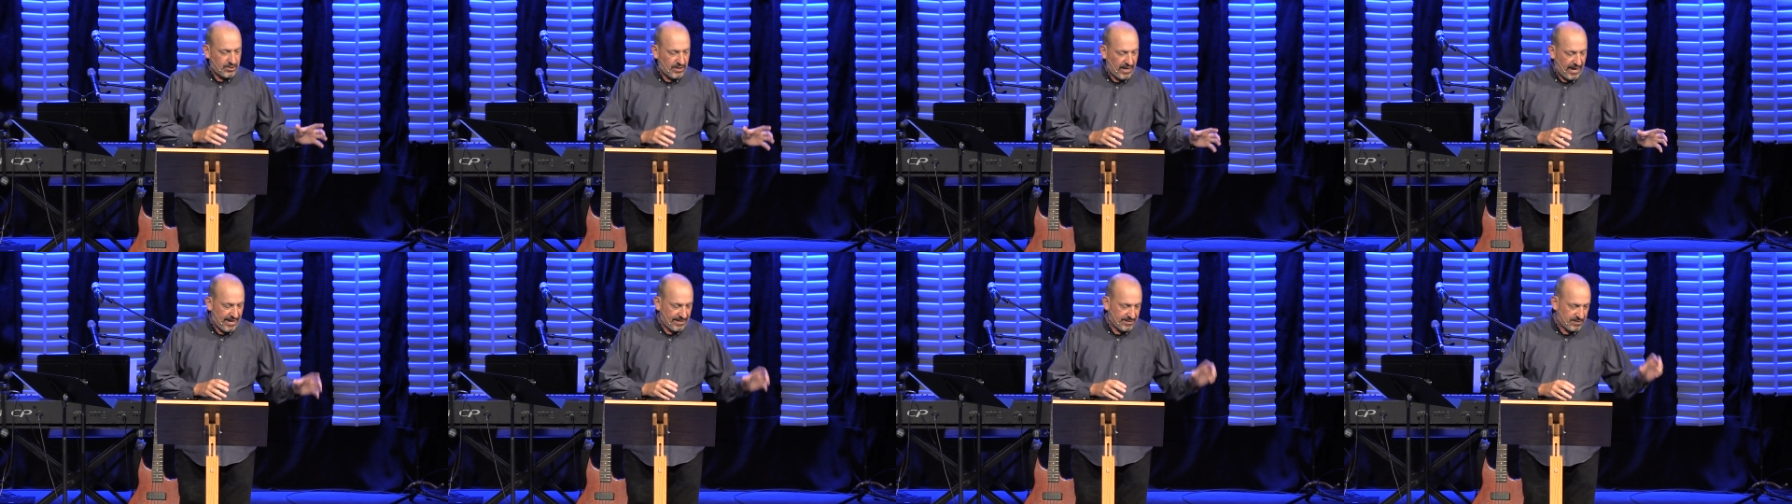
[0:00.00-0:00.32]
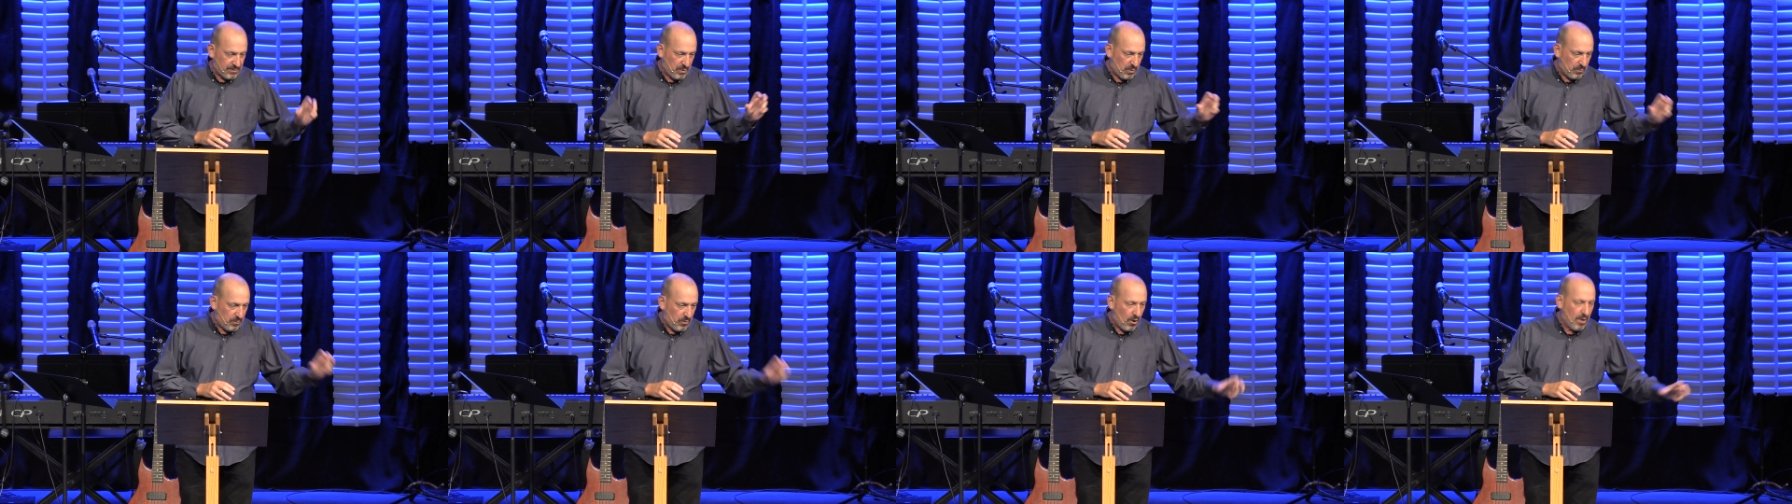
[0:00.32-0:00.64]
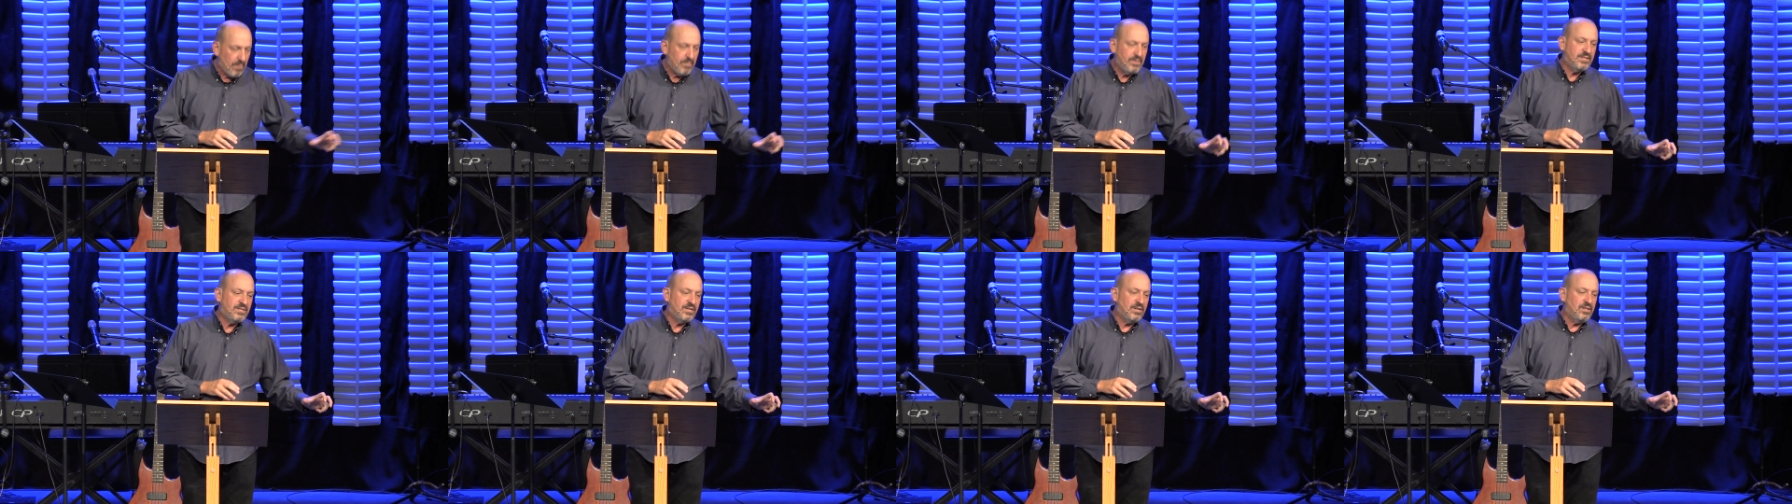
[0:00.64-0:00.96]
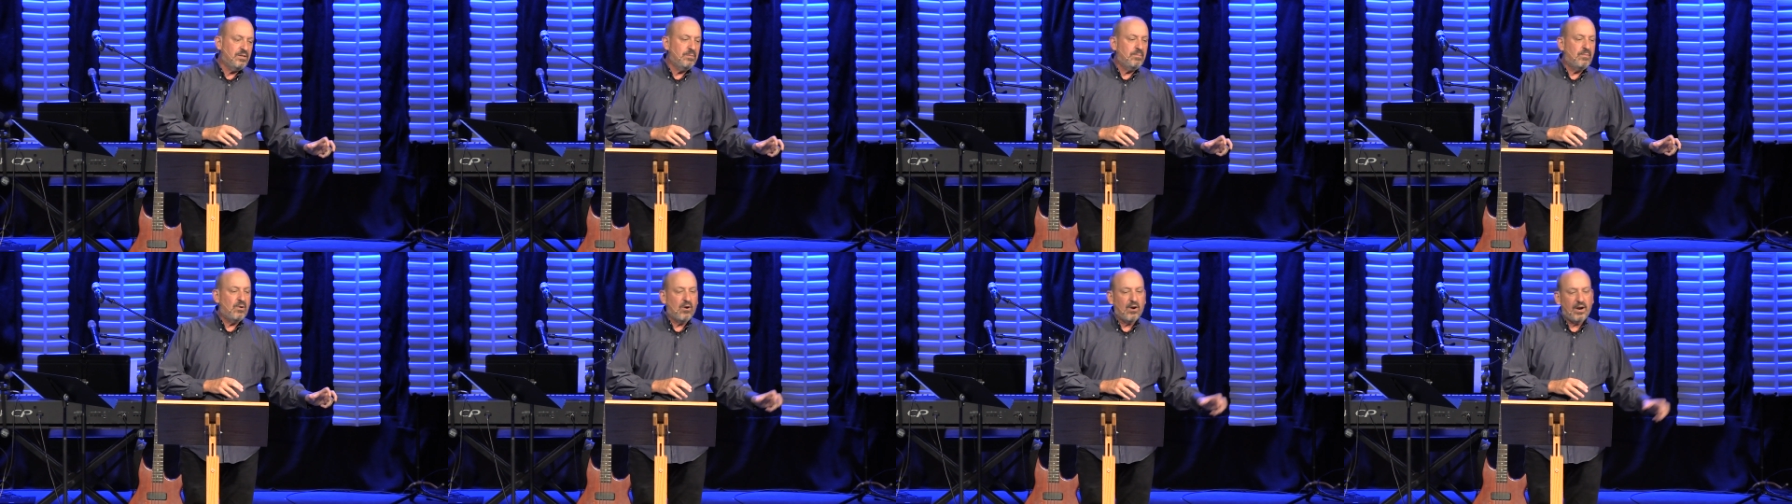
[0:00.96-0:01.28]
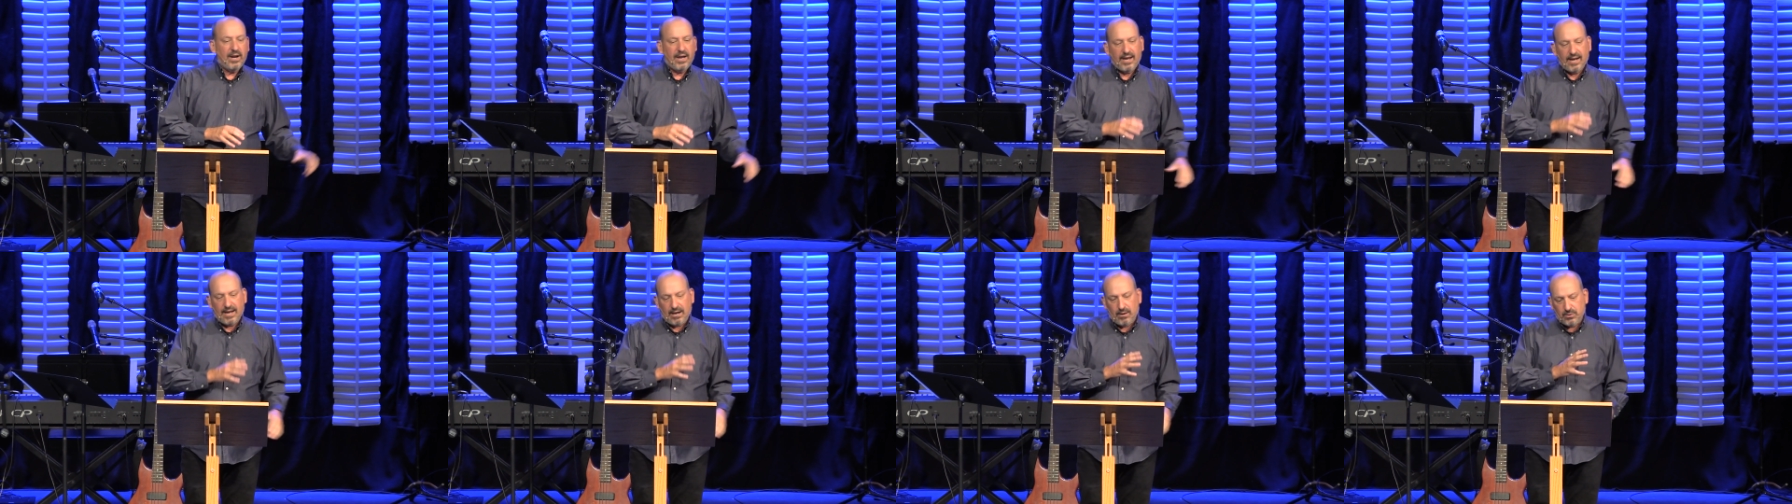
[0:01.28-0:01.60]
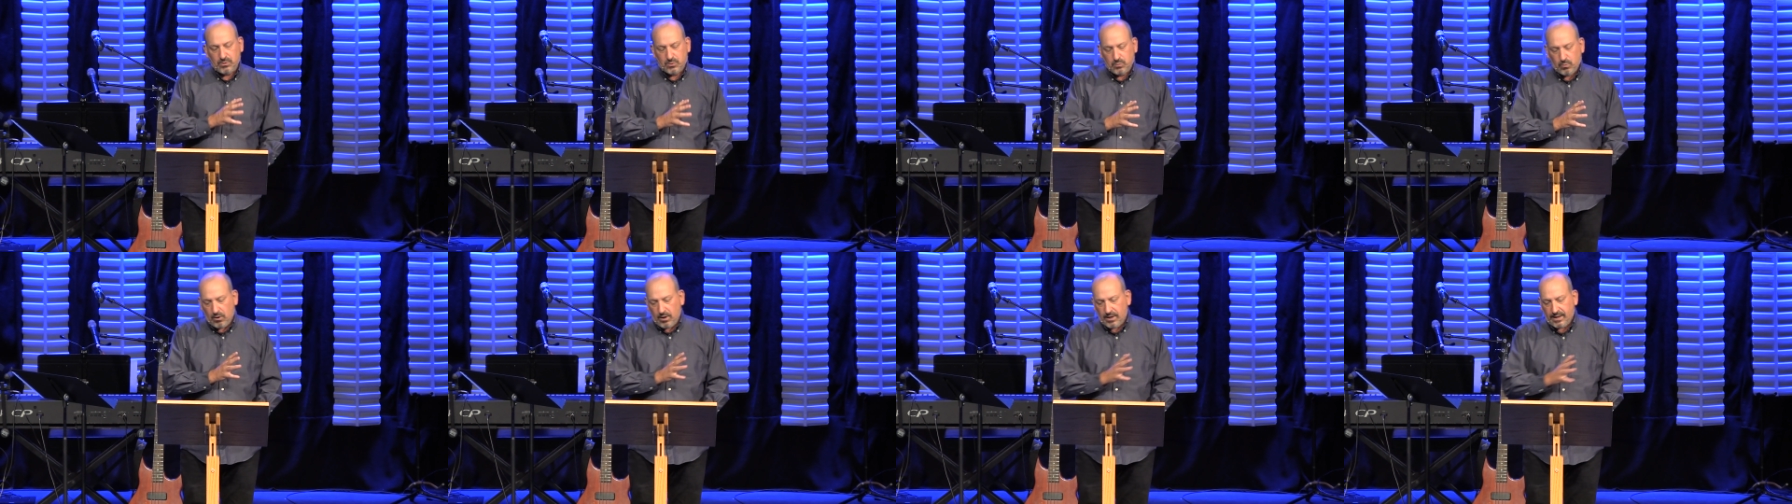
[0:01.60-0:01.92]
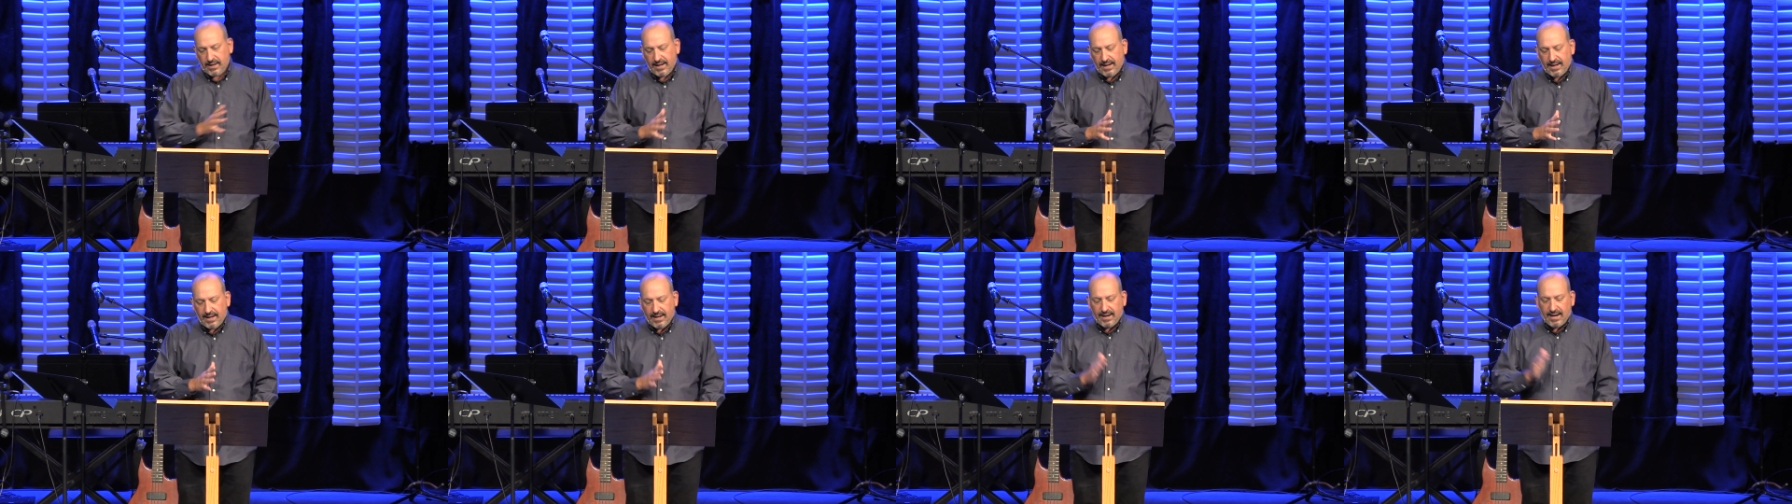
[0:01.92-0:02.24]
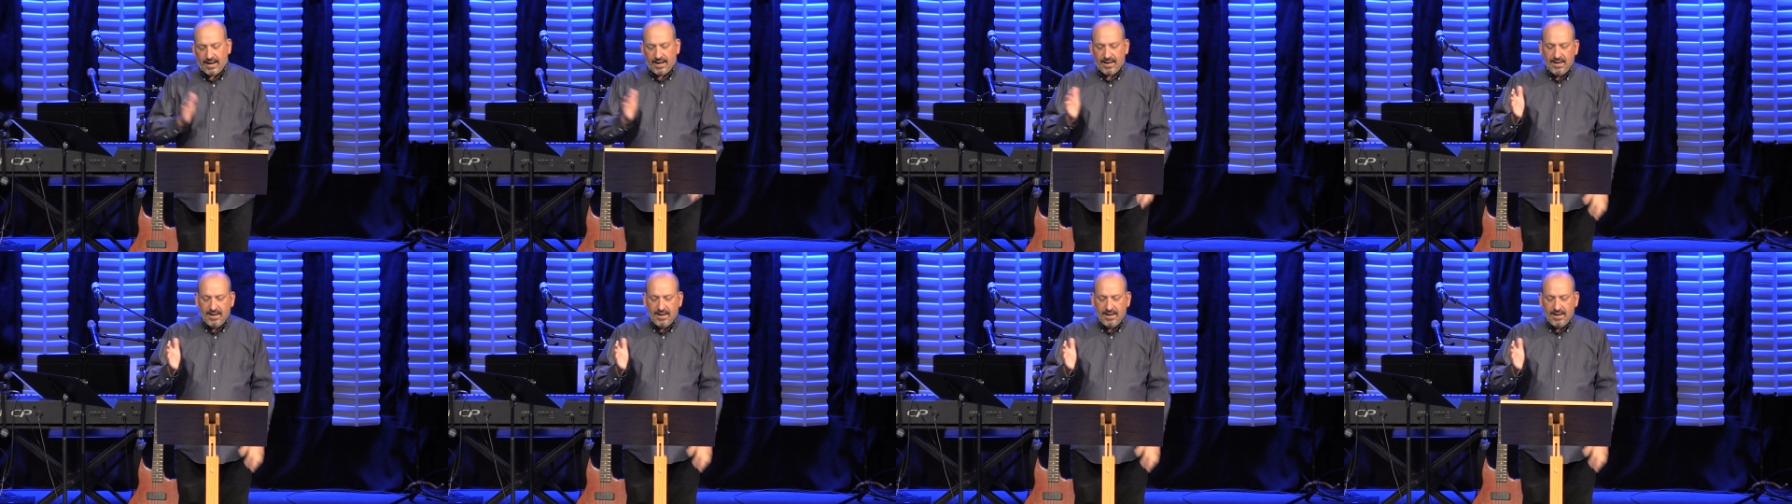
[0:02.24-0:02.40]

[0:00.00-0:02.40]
I had some appointments in the morning. I was working, and I,